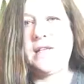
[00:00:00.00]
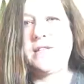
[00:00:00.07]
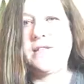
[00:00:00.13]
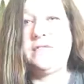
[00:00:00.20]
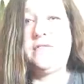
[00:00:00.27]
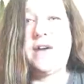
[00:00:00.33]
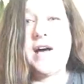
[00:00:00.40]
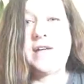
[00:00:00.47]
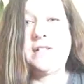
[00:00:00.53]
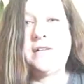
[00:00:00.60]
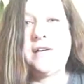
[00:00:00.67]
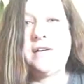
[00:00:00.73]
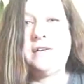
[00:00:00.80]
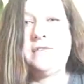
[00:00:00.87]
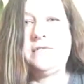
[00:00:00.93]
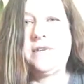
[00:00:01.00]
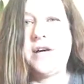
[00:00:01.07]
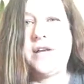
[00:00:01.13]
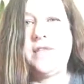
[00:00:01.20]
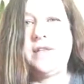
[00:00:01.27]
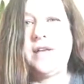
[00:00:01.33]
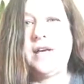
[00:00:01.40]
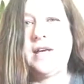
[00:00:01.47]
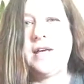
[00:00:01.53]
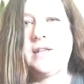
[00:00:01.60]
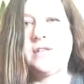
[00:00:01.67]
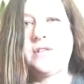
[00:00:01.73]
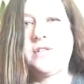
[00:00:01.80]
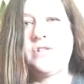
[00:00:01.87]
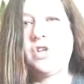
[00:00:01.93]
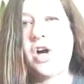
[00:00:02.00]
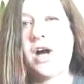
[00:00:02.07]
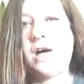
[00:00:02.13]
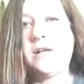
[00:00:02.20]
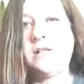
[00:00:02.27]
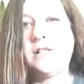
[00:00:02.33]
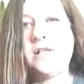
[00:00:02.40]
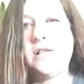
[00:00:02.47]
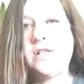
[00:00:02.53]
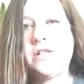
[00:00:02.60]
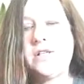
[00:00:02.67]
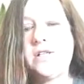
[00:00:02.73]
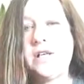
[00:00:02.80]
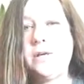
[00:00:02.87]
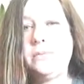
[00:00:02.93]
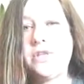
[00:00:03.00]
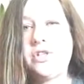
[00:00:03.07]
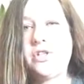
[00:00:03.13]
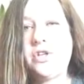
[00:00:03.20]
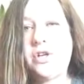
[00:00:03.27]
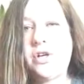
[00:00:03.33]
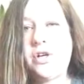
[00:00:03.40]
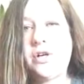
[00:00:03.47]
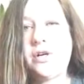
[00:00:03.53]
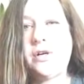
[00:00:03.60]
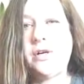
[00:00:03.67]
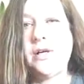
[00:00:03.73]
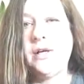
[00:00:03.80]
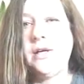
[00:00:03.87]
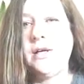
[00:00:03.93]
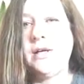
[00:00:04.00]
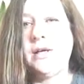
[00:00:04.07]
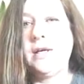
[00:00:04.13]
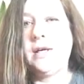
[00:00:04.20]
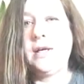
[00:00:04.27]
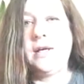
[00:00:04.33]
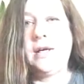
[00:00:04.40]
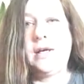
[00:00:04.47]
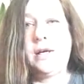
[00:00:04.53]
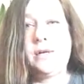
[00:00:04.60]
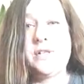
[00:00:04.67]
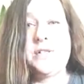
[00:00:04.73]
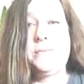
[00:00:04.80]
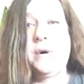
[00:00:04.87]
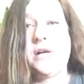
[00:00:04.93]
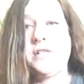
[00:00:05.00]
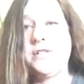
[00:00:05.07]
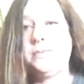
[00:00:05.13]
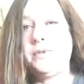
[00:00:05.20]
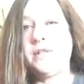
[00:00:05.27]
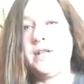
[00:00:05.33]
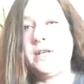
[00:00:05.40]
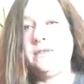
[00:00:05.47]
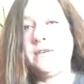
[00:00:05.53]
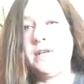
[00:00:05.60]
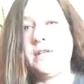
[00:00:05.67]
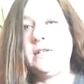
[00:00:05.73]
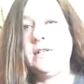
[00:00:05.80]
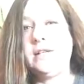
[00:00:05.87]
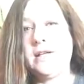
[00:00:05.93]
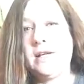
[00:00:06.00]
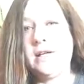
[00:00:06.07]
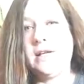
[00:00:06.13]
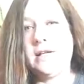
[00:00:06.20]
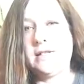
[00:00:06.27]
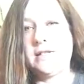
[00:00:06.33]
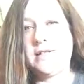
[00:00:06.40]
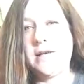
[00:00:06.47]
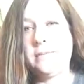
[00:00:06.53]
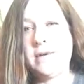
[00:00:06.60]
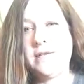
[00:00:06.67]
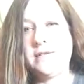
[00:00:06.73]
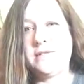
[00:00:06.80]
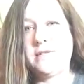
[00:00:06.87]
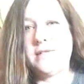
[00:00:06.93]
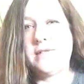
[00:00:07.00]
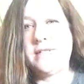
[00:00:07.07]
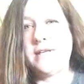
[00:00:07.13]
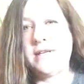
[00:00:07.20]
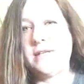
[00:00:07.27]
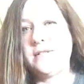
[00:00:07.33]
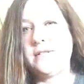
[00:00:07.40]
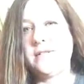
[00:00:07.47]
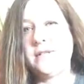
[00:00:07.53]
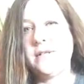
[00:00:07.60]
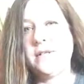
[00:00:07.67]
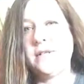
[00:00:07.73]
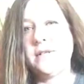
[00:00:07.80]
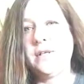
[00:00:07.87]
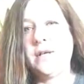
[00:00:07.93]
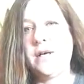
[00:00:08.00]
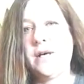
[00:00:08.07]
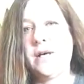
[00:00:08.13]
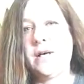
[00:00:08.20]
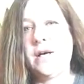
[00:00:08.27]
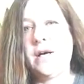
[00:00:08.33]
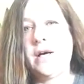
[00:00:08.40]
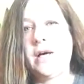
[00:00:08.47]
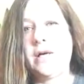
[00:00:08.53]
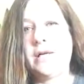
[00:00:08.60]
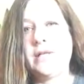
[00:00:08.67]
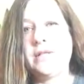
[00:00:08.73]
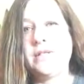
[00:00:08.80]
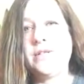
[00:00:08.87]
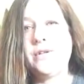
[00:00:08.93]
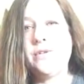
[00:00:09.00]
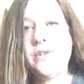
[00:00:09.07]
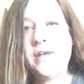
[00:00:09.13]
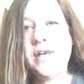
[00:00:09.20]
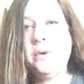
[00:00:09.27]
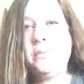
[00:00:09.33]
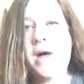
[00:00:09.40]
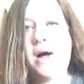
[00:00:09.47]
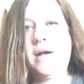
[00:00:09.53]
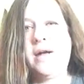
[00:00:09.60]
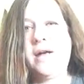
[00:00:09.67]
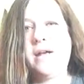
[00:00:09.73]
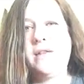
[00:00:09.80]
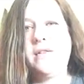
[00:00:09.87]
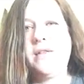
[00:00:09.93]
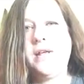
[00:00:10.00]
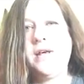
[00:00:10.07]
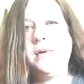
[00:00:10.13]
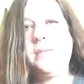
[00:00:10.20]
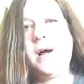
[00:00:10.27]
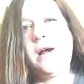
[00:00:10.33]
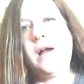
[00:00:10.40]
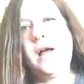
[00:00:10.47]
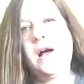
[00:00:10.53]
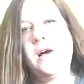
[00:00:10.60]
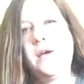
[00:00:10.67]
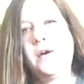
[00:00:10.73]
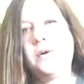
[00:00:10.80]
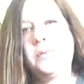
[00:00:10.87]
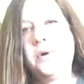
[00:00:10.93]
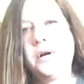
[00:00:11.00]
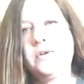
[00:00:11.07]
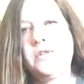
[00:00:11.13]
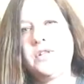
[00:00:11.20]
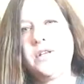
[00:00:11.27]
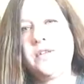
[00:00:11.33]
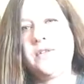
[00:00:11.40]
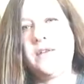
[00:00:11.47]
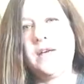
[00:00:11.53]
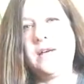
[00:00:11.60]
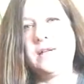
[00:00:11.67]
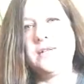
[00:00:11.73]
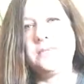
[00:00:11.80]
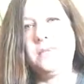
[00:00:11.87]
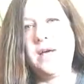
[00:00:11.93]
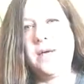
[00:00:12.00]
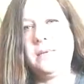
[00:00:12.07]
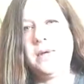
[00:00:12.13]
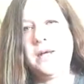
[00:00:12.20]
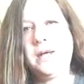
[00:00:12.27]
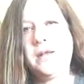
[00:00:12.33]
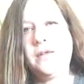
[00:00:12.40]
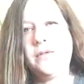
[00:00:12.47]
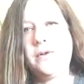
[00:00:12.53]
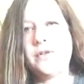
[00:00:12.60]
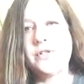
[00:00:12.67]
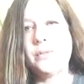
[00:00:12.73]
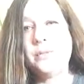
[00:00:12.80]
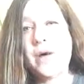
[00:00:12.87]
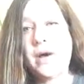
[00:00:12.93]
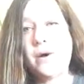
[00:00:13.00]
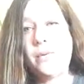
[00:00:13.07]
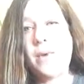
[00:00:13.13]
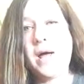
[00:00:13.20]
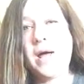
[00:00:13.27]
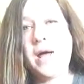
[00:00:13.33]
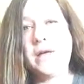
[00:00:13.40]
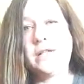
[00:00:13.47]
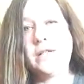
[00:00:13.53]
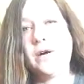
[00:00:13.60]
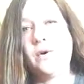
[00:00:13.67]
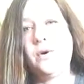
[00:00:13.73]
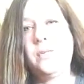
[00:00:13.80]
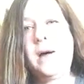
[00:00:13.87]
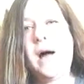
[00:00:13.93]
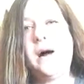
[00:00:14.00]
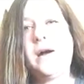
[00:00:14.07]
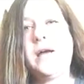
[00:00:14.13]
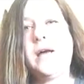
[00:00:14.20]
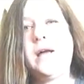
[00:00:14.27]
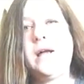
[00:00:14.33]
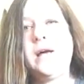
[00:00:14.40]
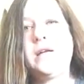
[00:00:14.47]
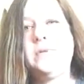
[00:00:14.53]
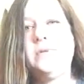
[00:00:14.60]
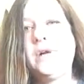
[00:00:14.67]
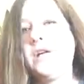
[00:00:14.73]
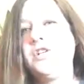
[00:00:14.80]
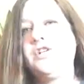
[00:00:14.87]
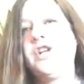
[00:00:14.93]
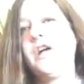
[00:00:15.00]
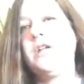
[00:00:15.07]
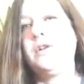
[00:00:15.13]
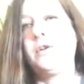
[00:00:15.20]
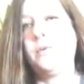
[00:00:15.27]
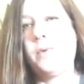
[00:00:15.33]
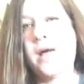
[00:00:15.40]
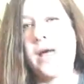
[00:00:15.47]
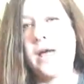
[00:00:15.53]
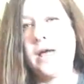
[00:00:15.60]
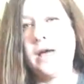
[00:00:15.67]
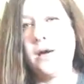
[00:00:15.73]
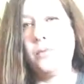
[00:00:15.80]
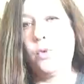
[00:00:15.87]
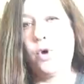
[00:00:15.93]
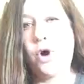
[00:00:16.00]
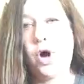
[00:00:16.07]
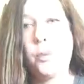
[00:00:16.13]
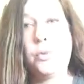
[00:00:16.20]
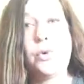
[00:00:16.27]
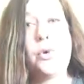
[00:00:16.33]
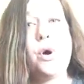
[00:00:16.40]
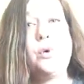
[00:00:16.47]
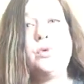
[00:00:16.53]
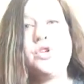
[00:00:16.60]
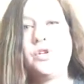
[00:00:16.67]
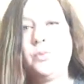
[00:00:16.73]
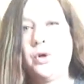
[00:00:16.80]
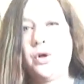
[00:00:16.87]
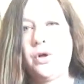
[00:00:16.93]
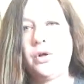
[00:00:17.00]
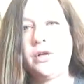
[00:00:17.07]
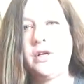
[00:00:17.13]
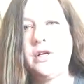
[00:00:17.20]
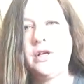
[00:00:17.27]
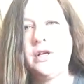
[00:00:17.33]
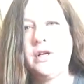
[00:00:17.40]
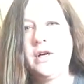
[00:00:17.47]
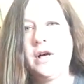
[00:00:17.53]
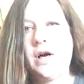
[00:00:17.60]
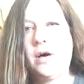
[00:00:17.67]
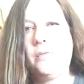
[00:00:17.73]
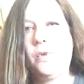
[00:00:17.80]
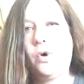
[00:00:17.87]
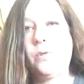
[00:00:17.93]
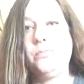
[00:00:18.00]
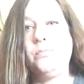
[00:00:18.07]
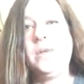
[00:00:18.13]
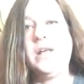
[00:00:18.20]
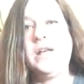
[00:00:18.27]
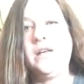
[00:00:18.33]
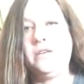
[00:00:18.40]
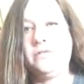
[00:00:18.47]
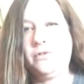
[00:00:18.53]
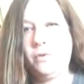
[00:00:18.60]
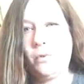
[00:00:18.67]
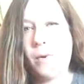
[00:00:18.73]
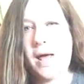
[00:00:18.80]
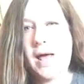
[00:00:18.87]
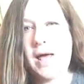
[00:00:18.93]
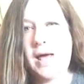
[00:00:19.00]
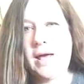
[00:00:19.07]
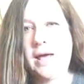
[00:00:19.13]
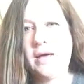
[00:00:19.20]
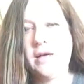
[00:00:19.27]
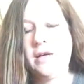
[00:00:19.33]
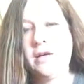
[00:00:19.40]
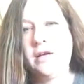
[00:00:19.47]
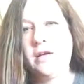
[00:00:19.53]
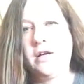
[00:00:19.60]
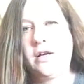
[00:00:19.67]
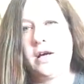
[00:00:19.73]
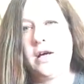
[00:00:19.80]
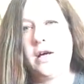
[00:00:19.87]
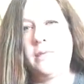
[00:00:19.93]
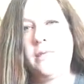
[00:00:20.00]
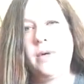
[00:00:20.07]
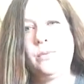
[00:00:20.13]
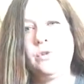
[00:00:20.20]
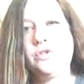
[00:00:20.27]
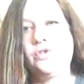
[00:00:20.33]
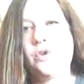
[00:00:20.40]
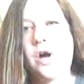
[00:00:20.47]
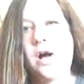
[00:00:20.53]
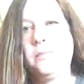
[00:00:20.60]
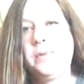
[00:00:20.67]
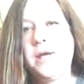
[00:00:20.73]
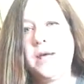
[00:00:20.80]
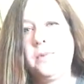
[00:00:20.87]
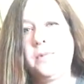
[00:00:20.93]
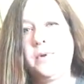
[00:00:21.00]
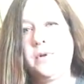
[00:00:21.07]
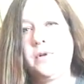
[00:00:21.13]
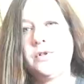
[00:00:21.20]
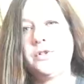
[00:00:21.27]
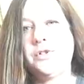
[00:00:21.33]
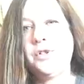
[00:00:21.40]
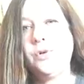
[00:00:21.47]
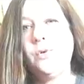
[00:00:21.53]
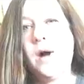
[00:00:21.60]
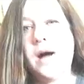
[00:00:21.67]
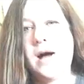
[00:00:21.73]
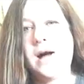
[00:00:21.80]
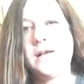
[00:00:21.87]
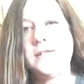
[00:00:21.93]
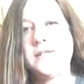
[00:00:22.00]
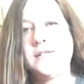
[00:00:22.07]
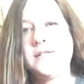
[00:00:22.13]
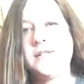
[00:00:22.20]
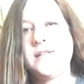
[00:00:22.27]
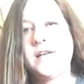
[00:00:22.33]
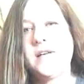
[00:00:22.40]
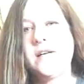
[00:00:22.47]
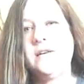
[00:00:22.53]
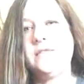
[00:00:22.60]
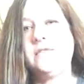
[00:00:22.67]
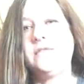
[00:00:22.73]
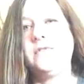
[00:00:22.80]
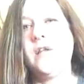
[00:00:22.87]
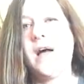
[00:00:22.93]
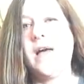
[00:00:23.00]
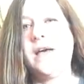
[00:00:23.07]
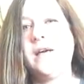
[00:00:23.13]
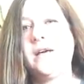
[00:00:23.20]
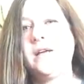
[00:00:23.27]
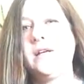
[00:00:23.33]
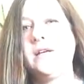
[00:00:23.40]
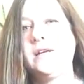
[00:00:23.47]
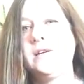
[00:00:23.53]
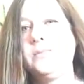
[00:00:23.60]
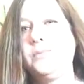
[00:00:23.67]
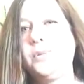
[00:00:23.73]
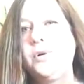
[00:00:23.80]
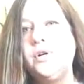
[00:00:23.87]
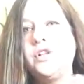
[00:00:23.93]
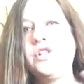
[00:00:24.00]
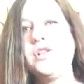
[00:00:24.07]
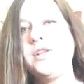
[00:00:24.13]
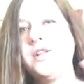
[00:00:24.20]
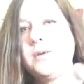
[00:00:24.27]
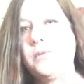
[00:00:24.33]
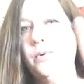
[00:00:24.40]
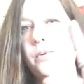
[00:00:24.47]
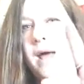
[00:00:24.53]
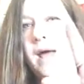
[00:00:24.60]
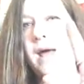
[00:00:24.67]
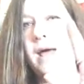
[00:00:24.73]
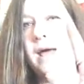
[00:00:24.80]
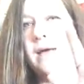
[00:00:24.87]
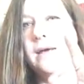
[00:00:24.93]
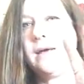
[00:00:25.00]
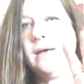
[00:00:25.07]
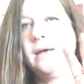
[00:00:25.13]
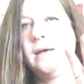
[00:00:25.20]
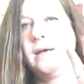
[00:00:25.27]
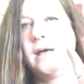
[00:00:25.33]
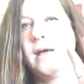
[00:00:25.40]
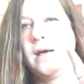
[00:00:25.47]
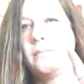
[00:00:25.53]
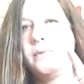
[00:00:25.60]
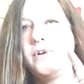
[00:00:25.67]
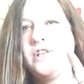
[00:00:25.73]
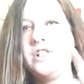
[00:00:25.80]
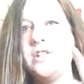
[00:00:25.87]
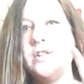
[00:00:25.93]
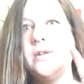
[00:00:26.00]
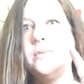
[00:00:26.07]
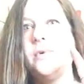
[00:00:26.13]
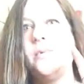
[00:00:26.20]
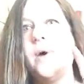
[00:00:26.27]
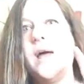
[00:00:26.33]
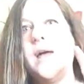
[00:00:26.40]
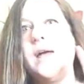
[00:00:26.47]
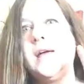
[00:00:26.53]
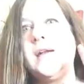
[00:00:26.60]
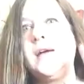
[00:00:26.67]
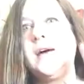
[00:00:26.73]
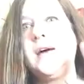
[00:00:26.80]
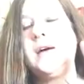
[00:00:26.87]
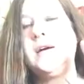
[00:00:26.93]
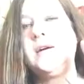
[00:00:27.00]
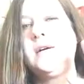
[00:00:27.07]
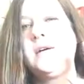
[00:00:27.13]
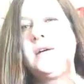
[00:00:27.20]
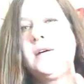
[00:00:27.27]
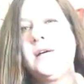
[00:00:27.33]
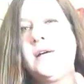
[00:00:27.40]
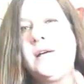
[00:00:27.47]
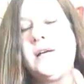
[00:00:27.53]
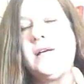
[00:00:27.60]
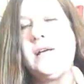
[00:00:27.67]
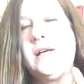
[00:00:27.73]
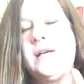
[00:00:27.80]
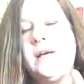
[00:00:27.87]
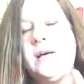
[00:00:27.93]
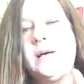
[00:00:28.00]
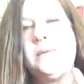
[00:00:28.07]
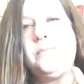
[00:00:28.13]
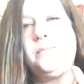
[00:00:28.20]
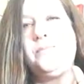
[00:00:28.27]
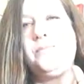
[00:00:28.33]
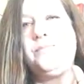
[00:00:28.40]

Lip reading: it's effective. I think it's childish and immature, irresponsible even in some instances. So think about it. Think about how you're approaching things. Maybe there's a better way to go about it, a gentler way, a more approachable, a more meaningful way that will draw people to us instead of like pushing them away, and pushing them away in a